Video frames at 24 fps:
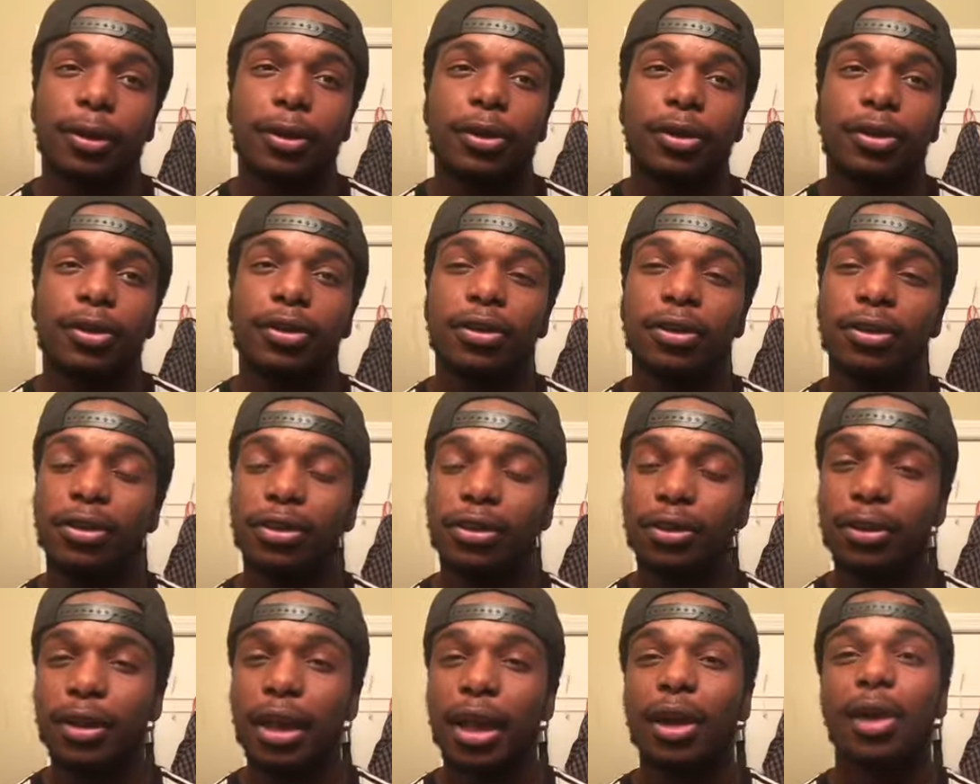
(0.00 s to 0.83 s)
So she
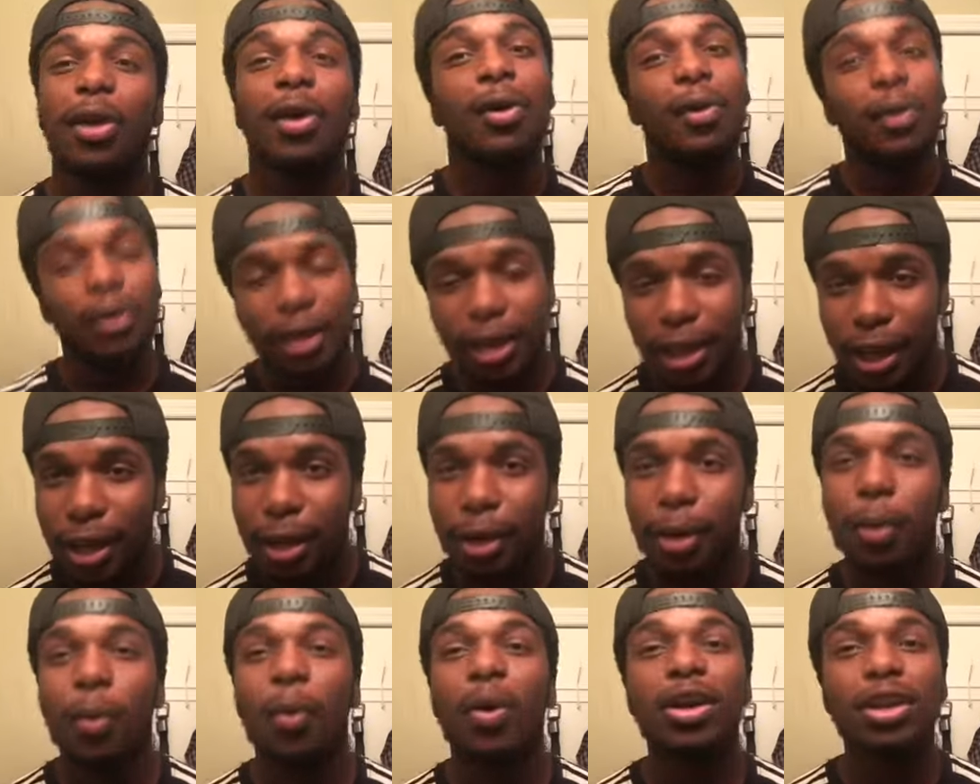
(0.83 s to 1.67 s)
was like, okay,
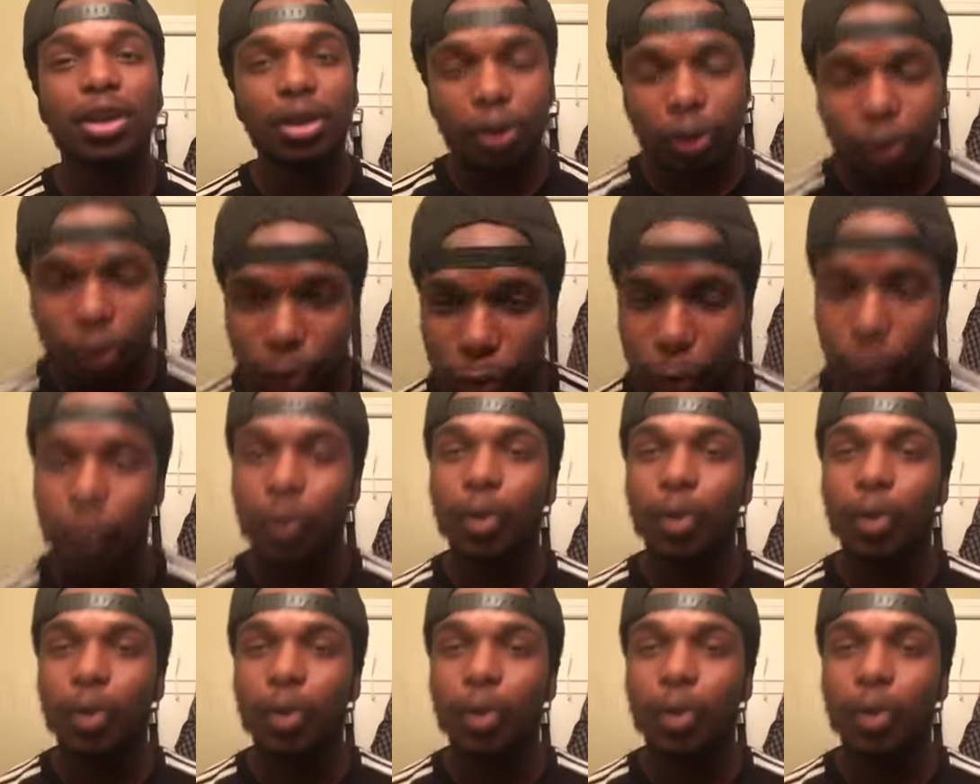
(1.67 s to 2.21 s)
what did you do?